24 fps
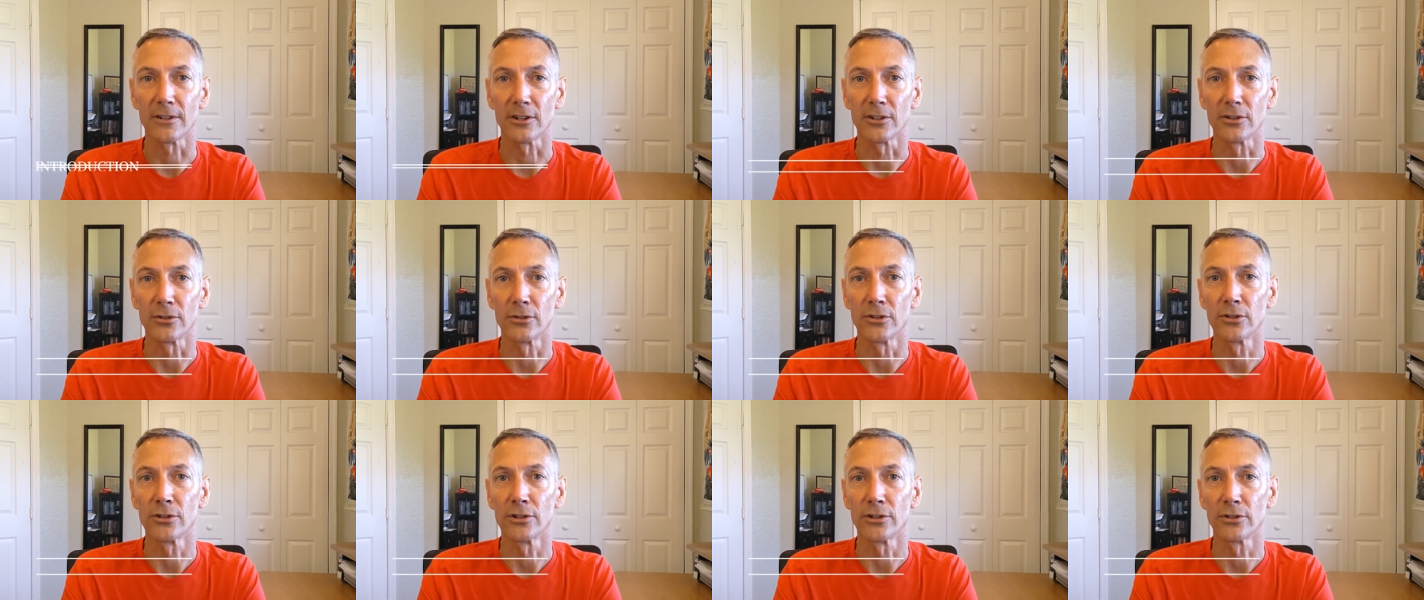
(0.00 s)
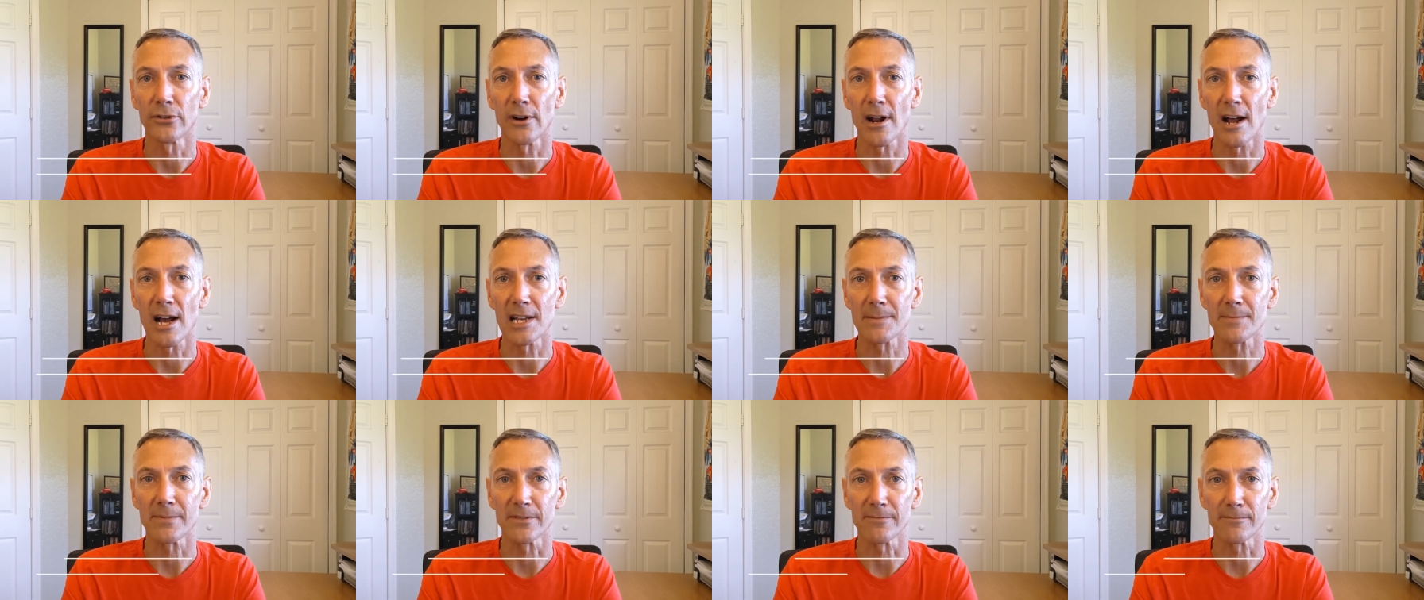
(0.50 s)
a good
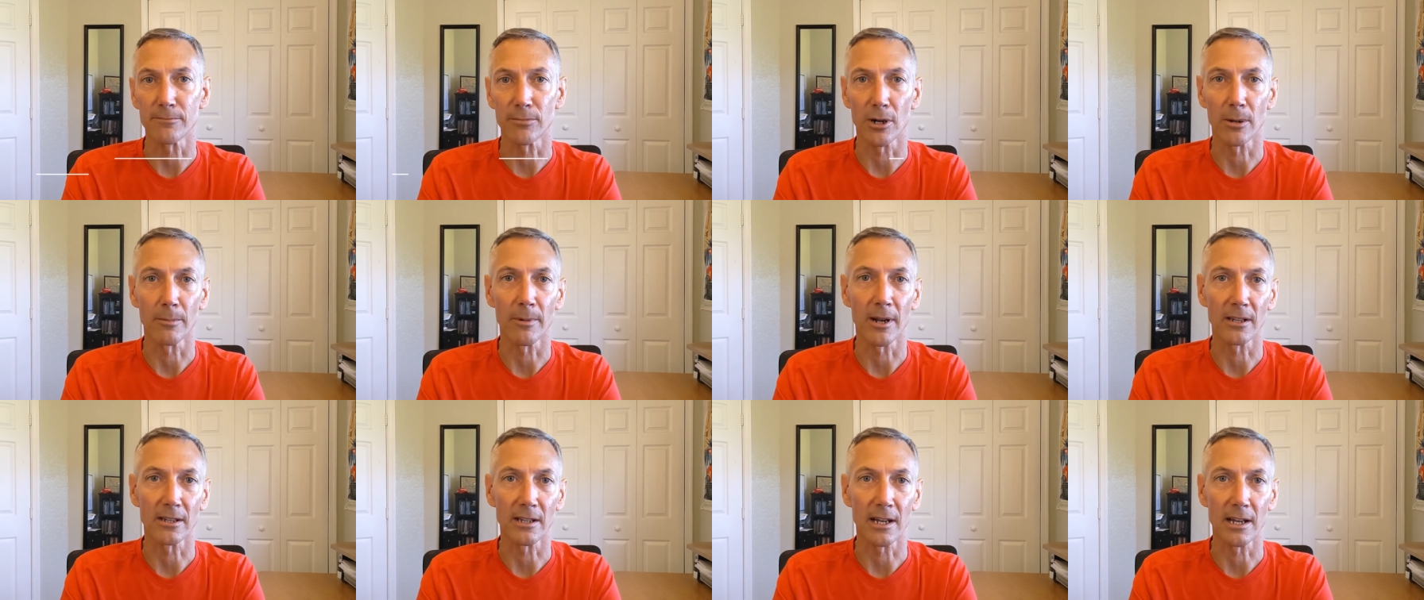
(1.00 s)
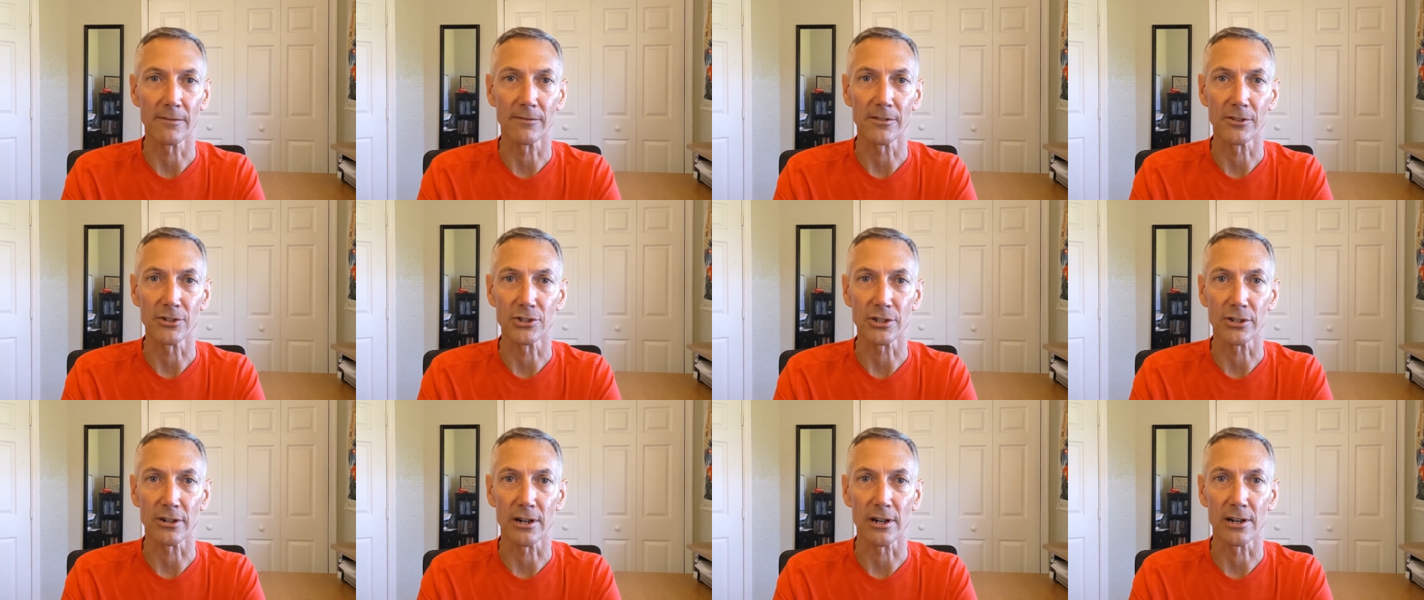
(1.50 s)
grasp of permanent life
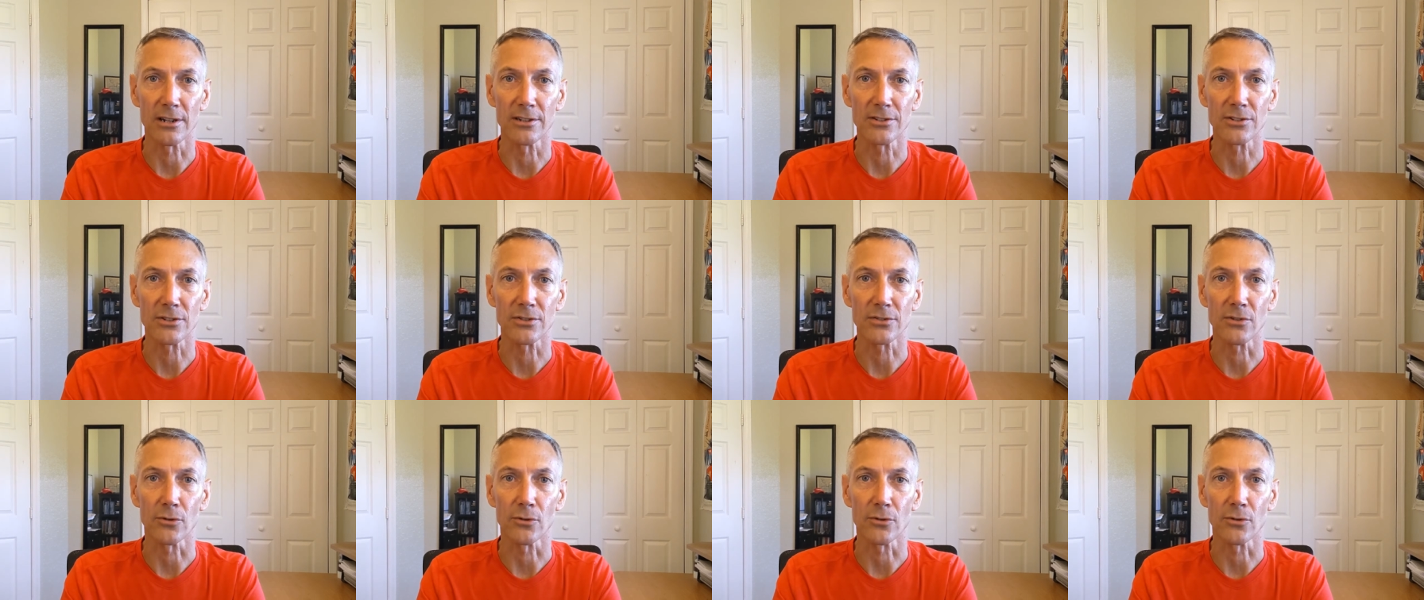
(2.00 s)
insurance